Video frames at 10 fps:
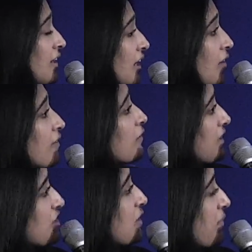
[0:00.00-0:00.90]
and then we
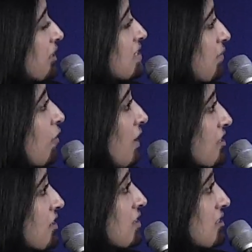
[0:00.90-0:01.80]
can jump into some
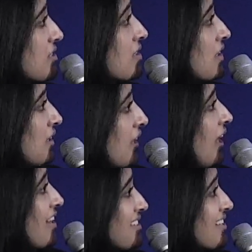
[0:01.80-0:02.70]
questions.
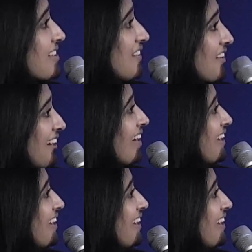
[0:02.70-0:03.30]
How does that sound, yeah?